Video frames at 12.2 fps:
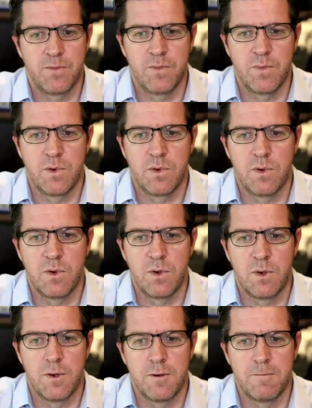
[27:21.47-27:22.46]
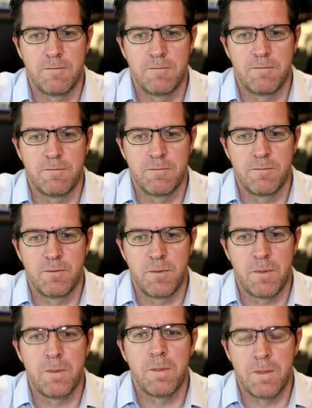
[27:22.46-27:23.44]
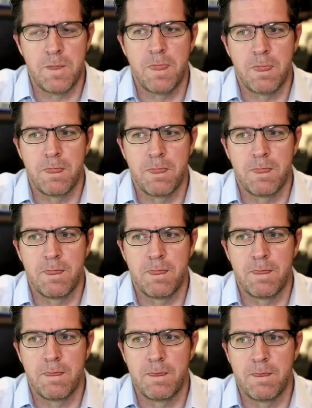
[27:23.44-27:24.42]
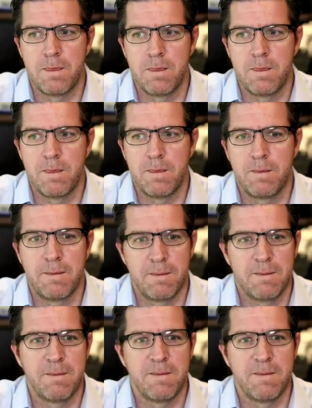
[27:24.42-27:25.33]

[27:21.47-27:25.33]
[no speech]